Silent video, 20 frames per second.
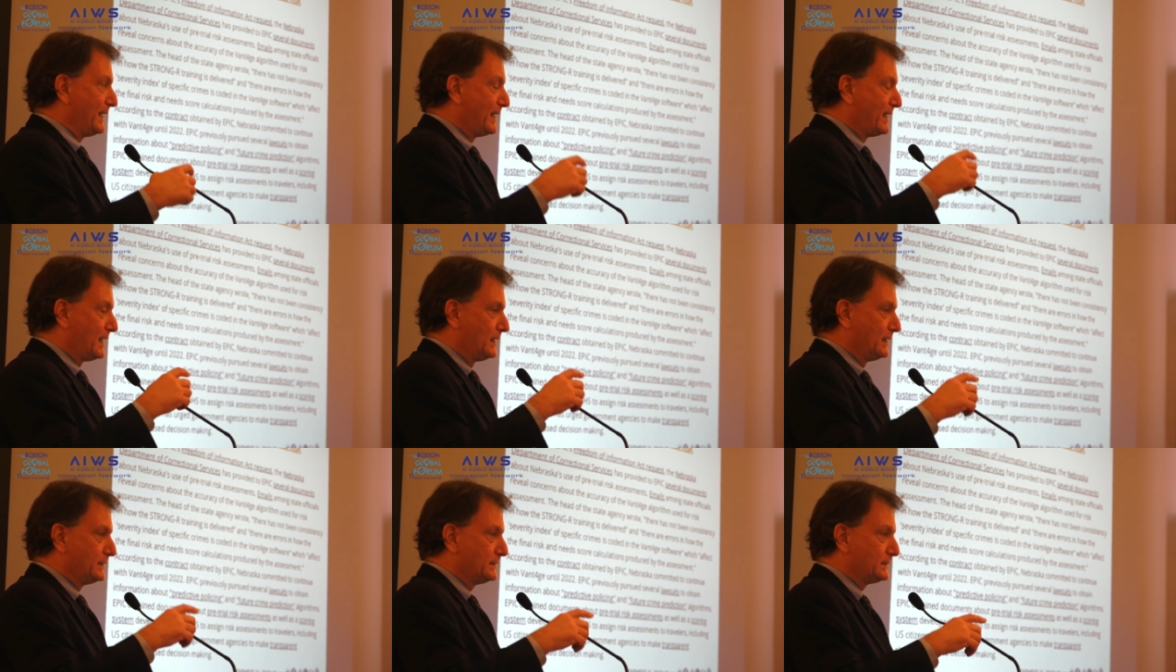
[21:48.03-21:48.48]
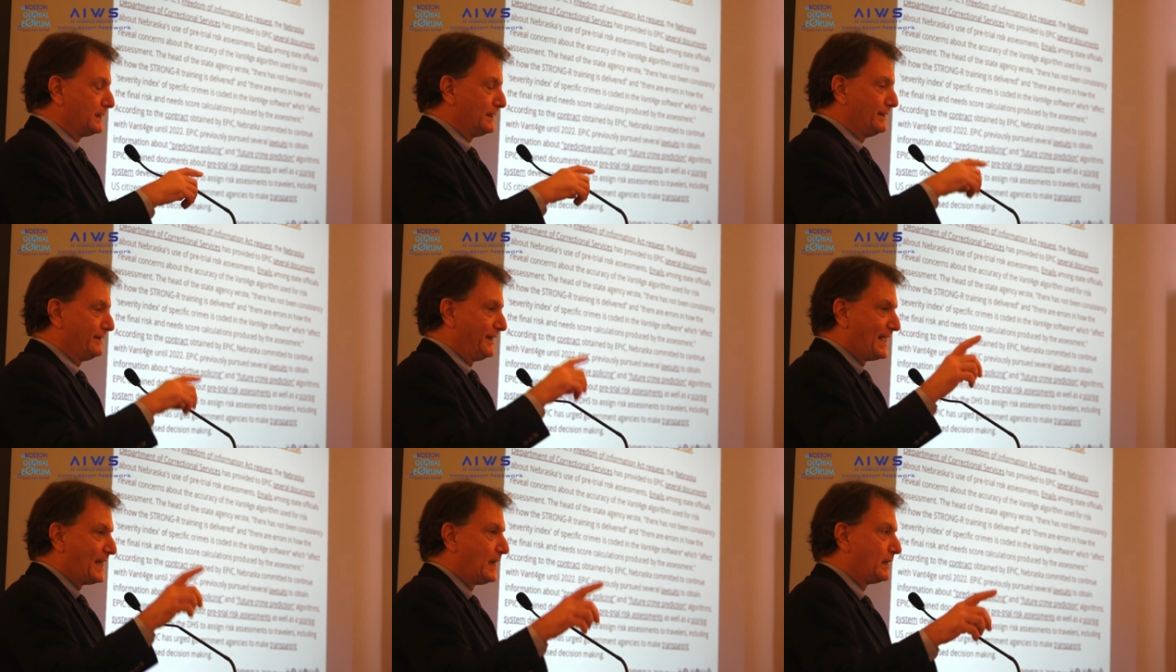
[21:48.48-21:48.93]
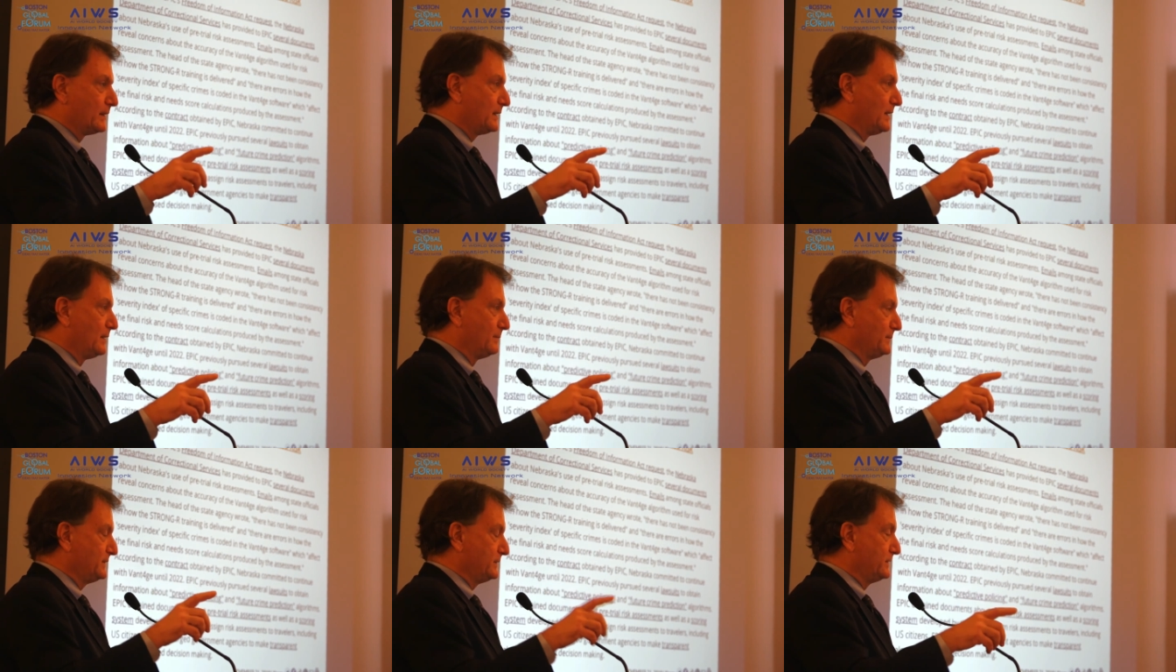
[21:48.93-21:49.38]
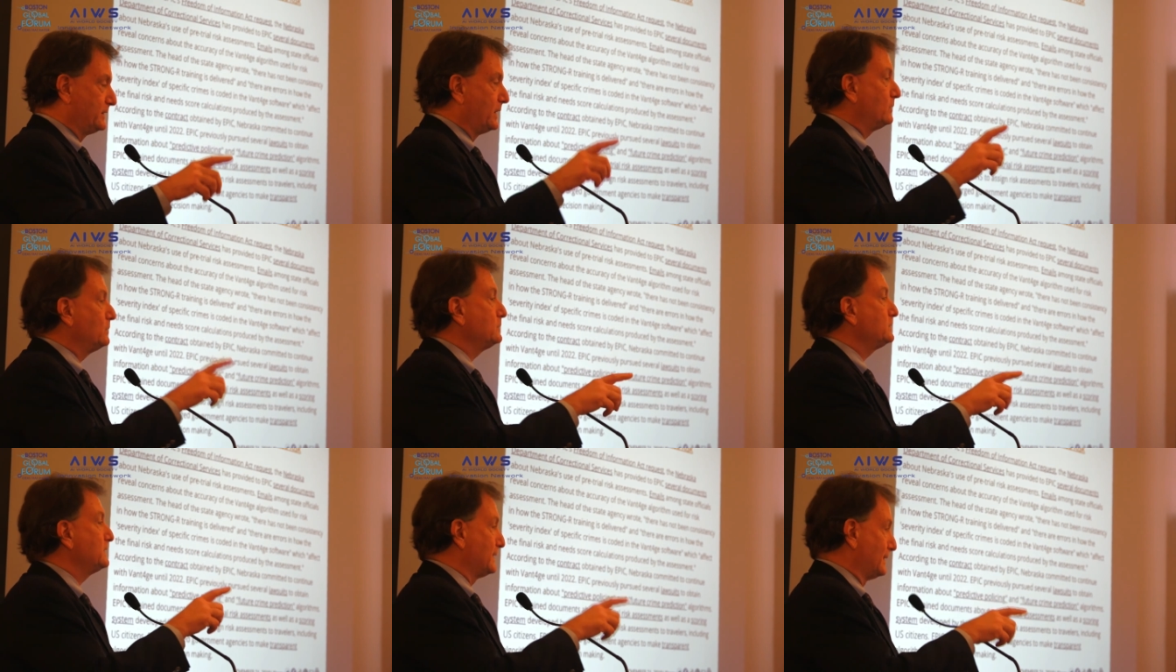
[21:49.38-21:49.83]
because the
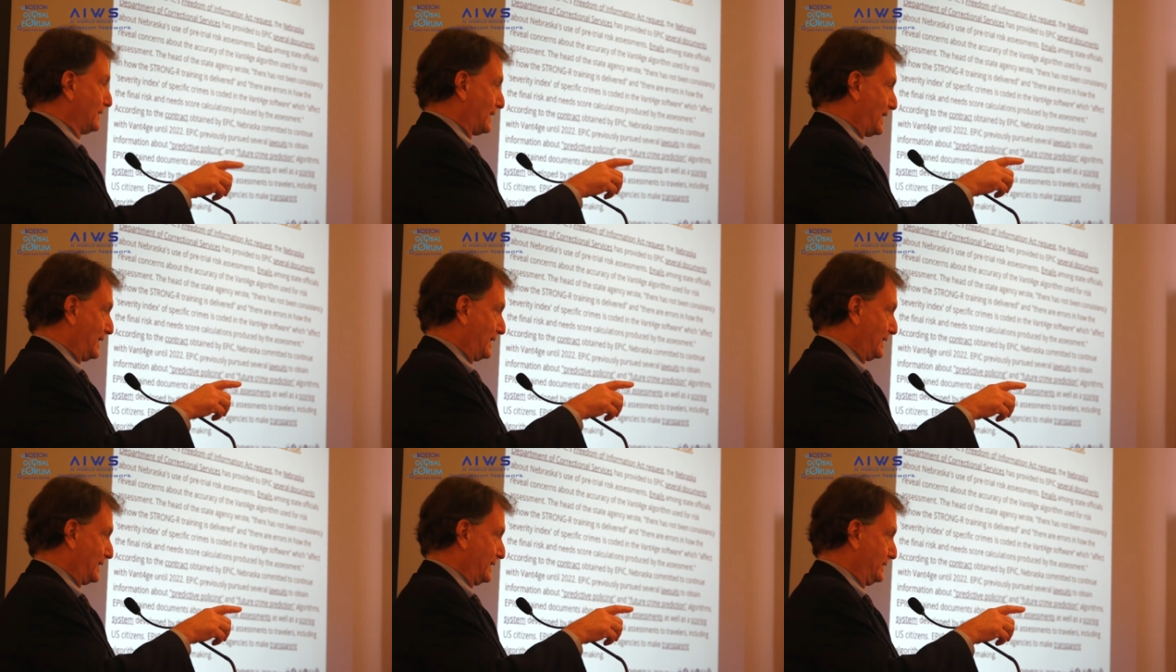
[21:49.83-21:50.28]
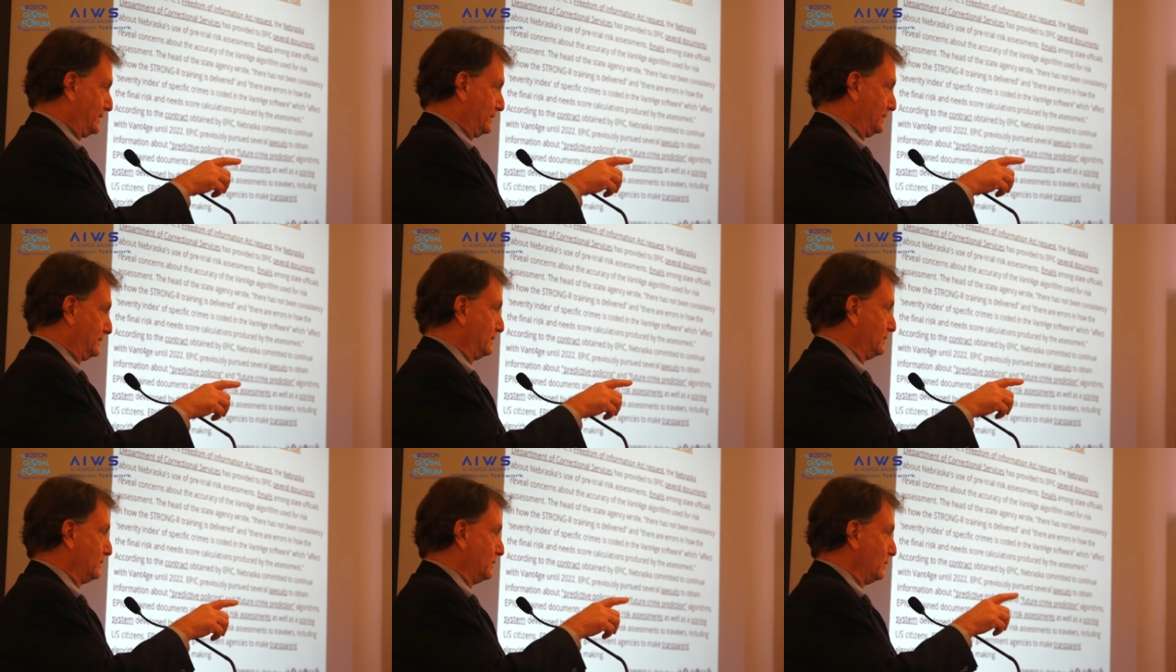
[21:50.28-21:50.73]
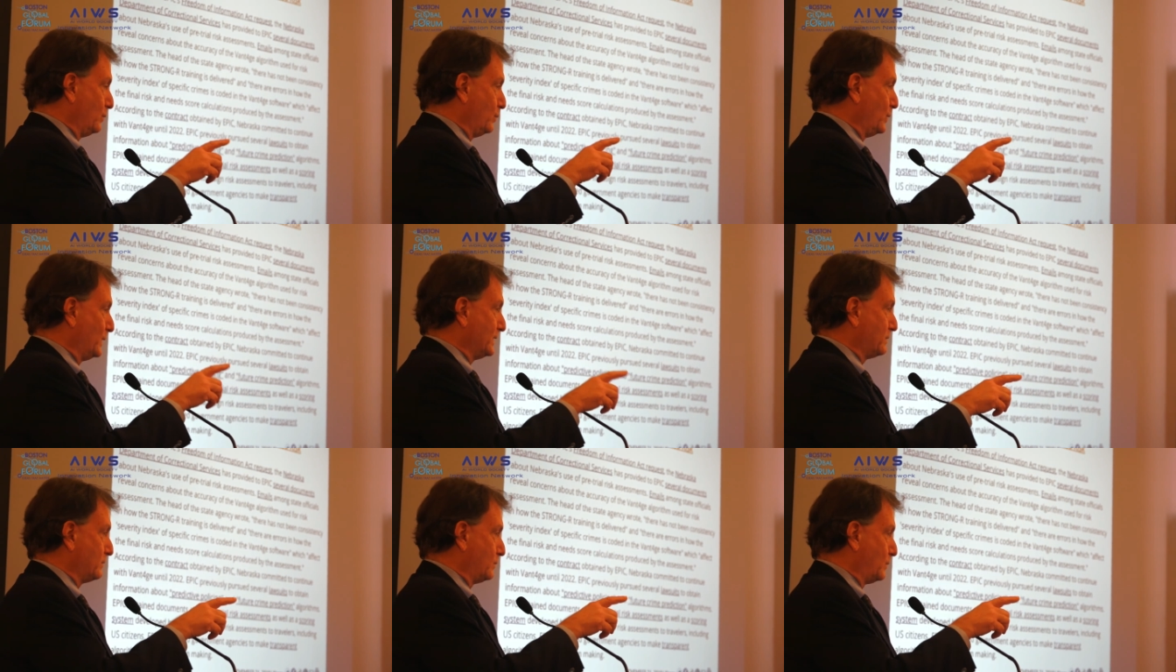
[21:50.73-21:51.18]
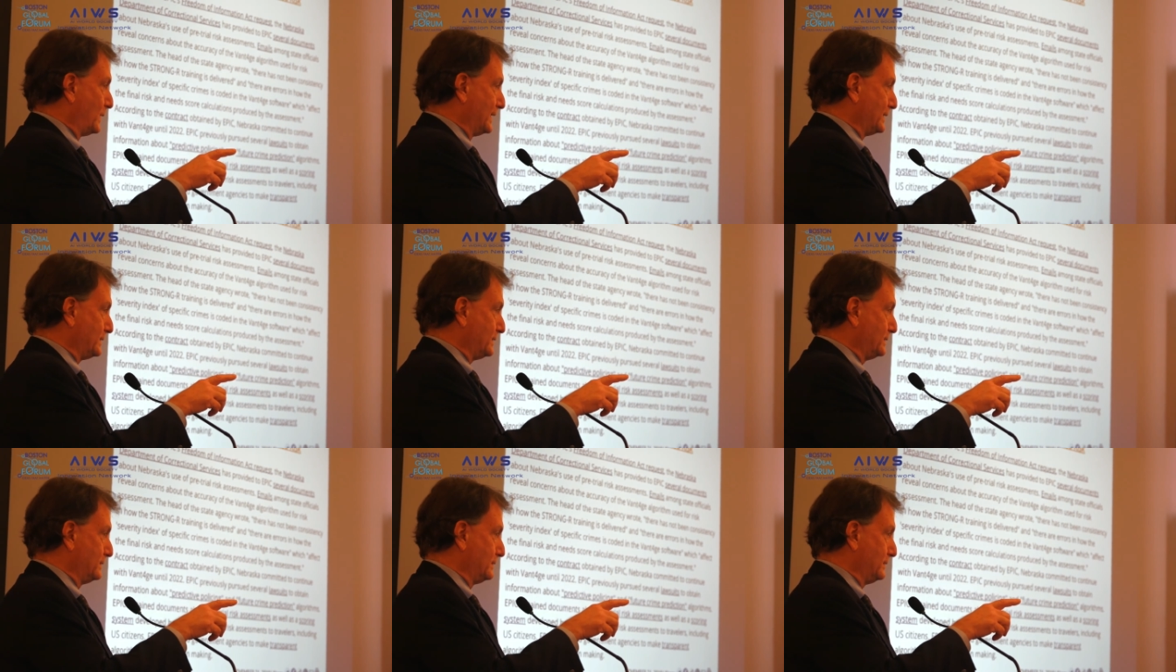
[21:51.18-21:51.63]
outcomes don't align with
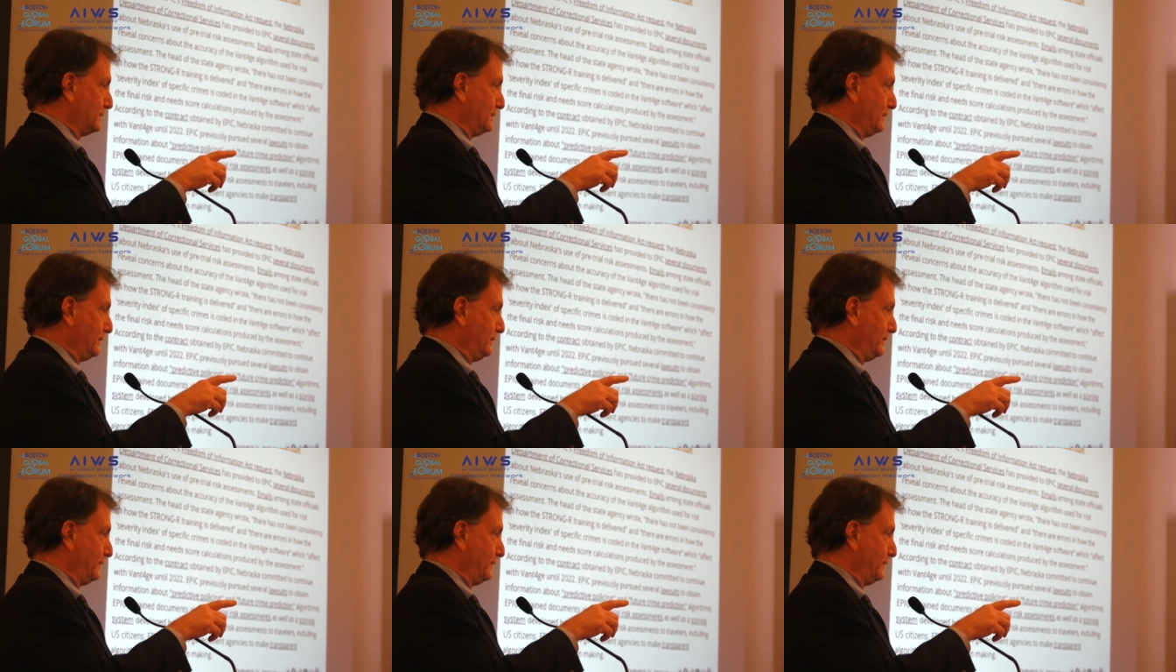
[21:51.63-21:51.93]
what